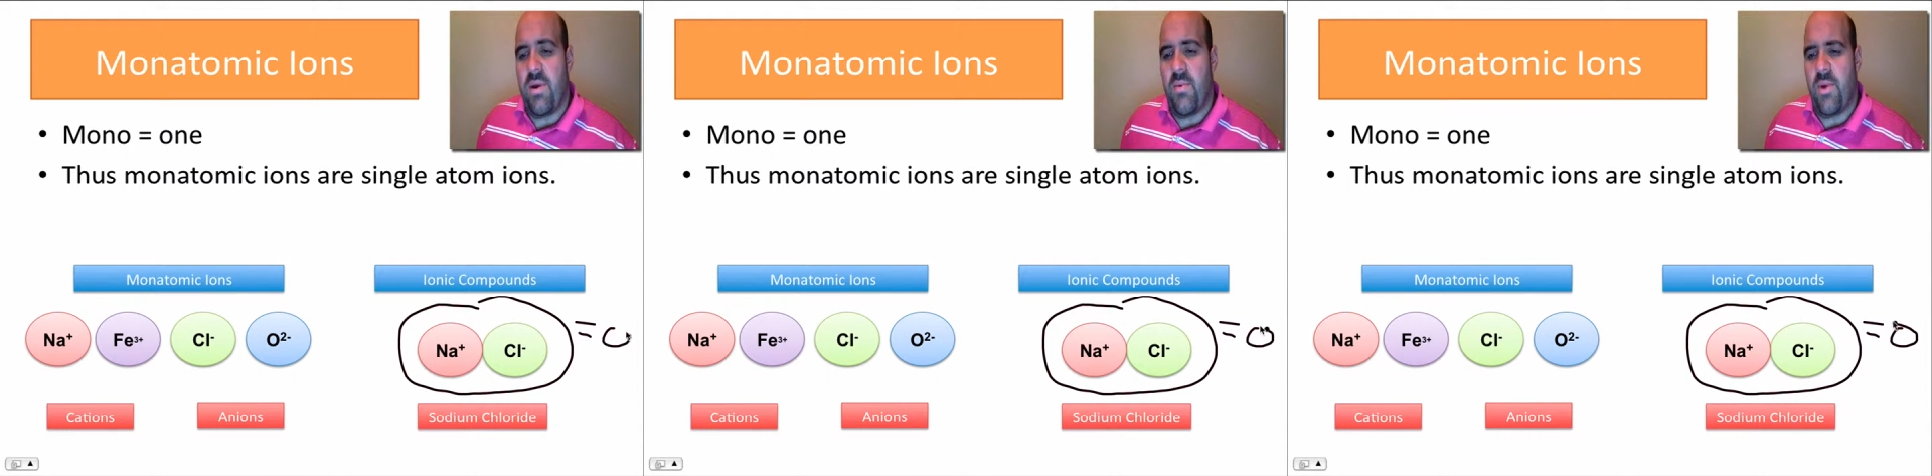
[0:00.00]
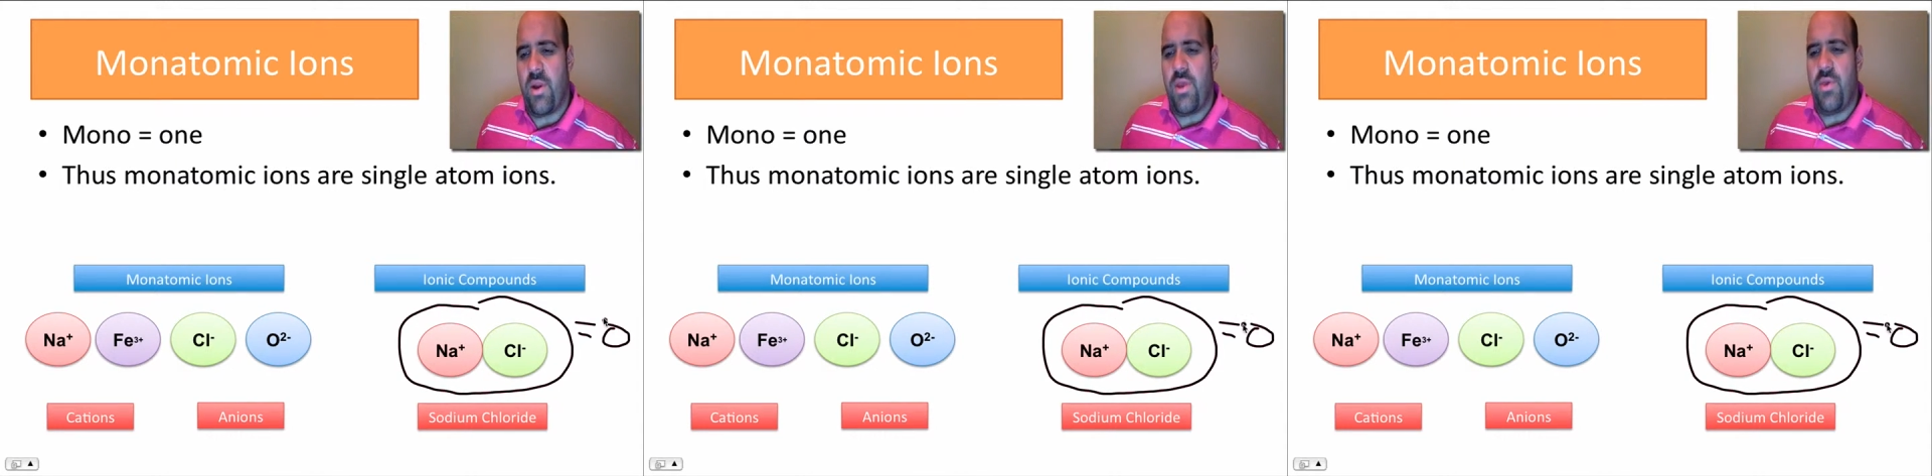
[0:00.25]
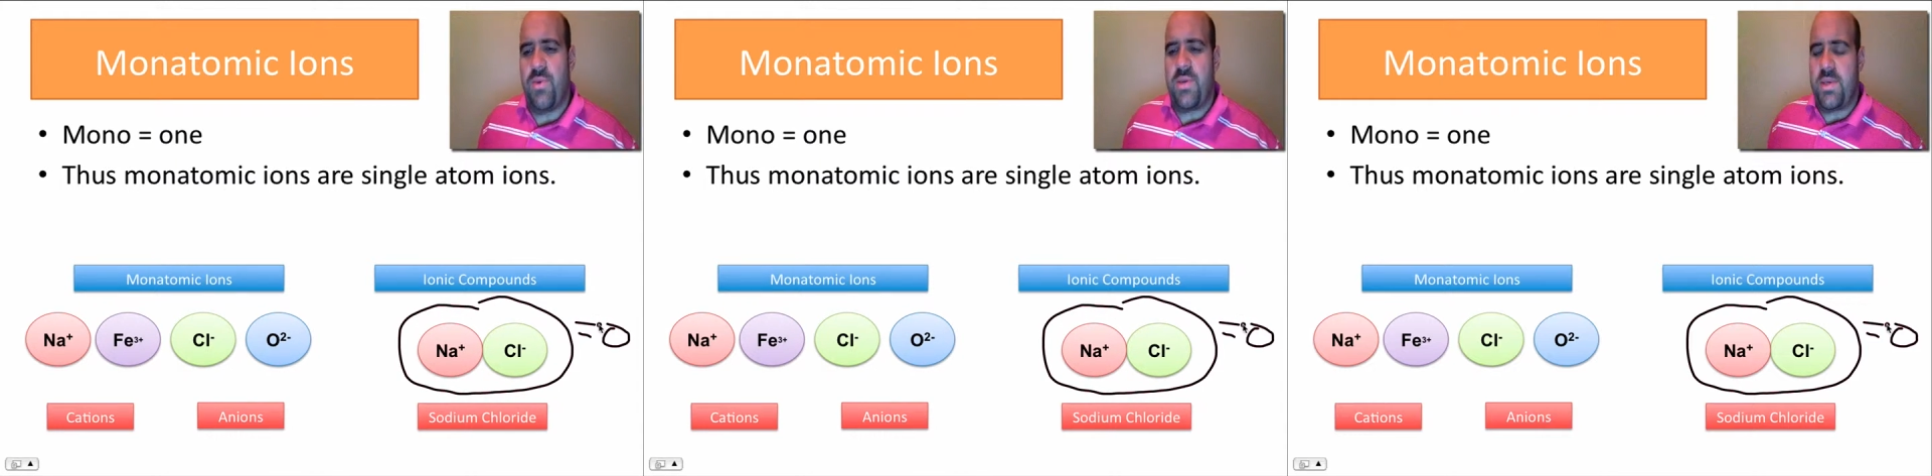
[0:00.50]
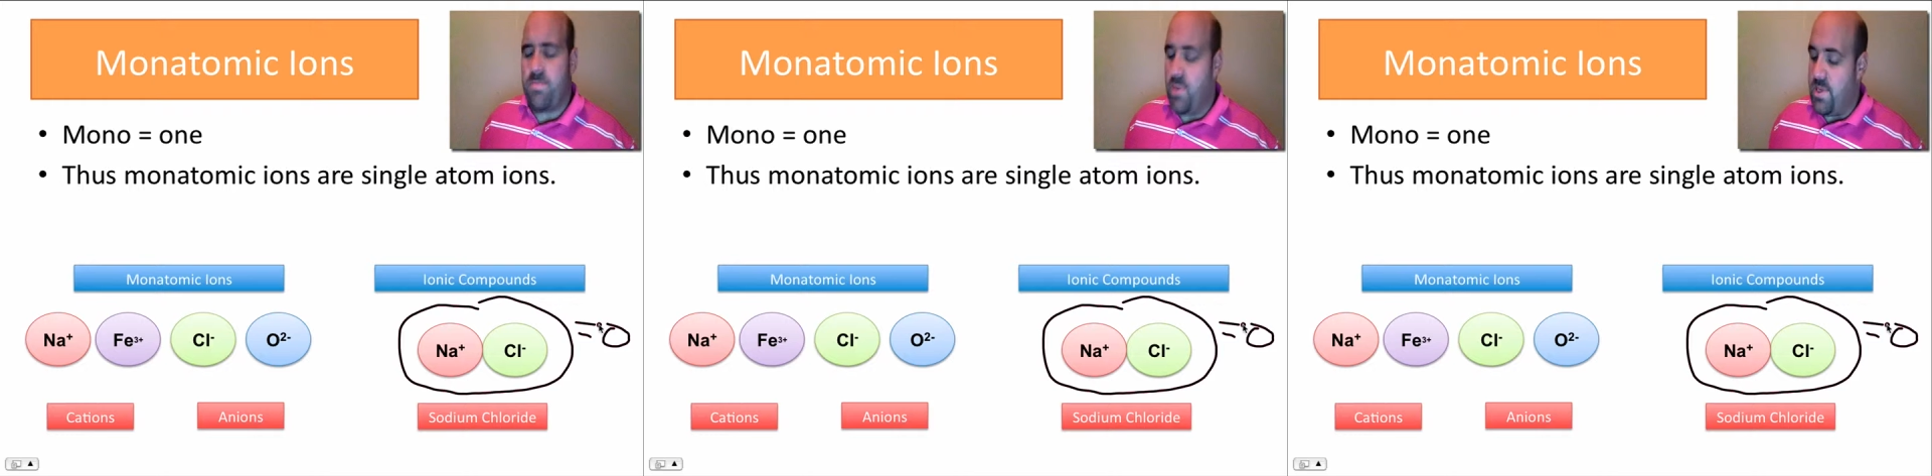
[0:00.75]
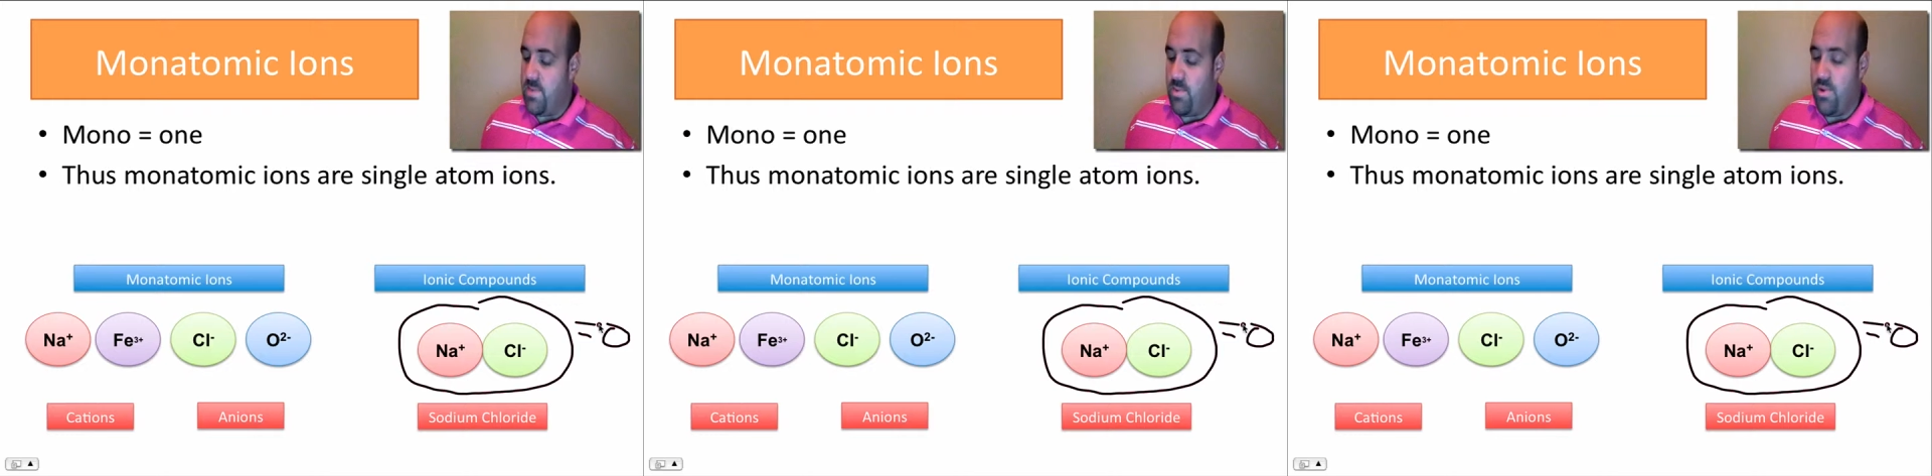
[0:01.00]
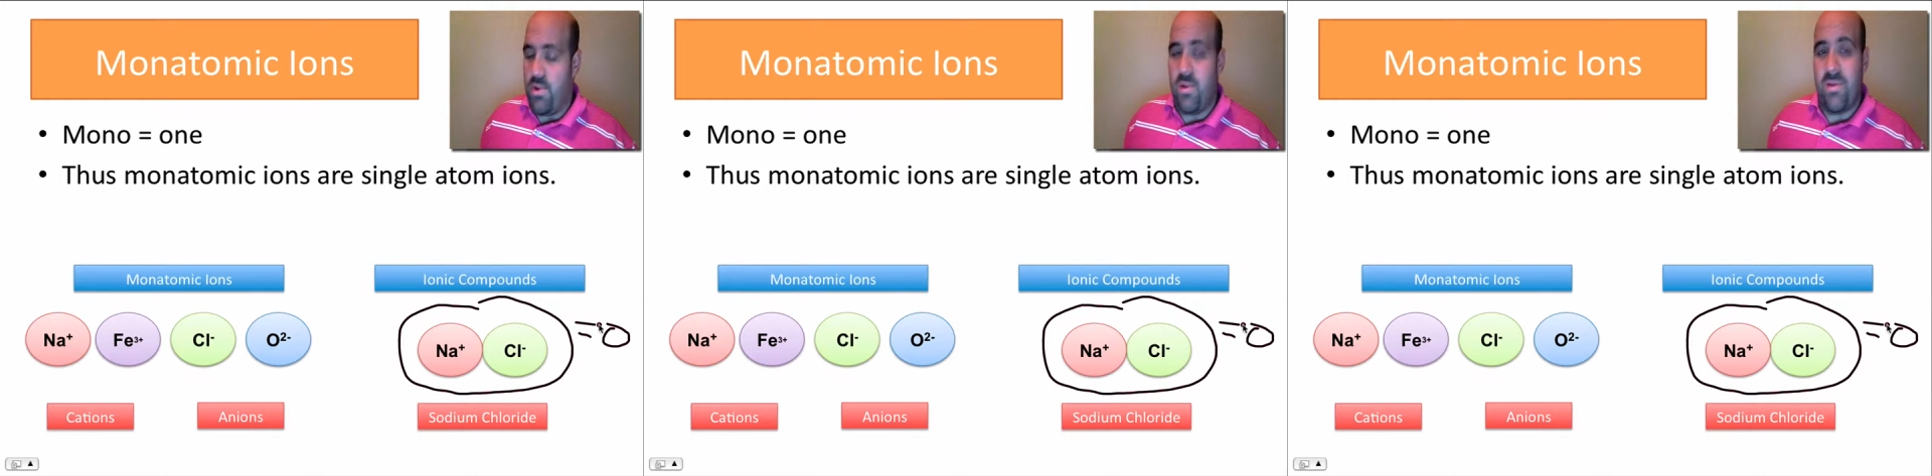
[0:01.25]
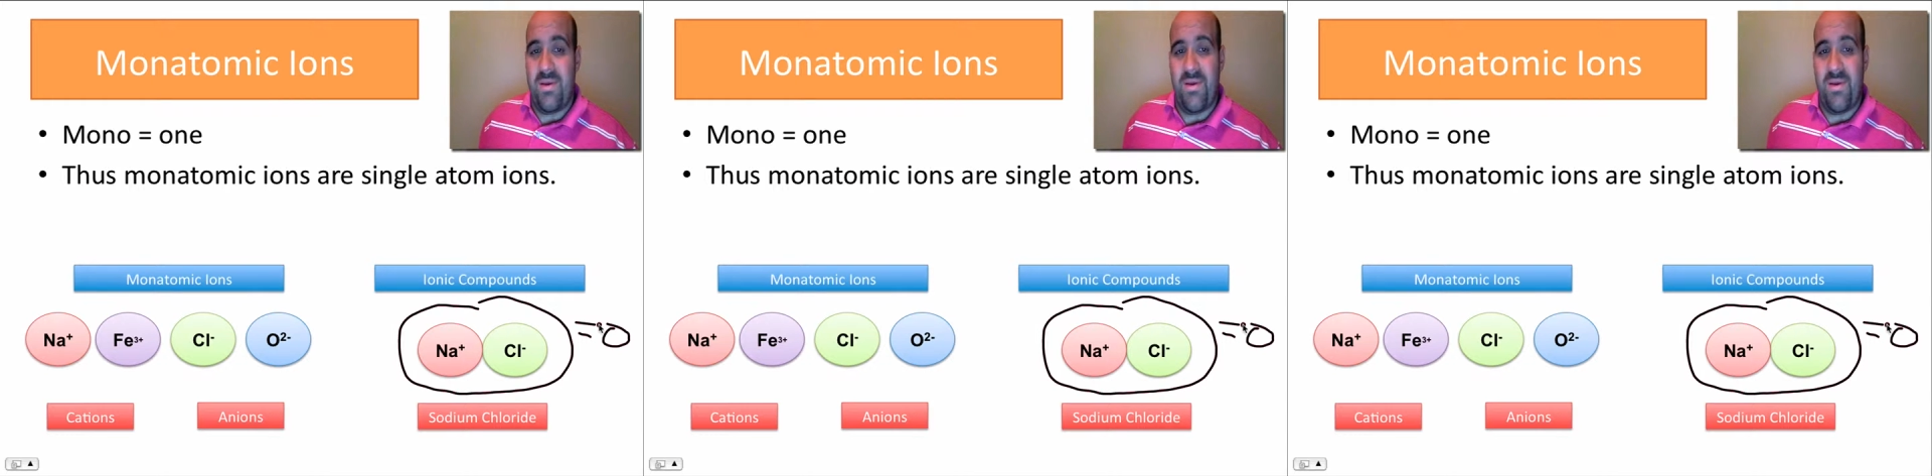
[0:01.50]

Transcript: And we're going to use this principle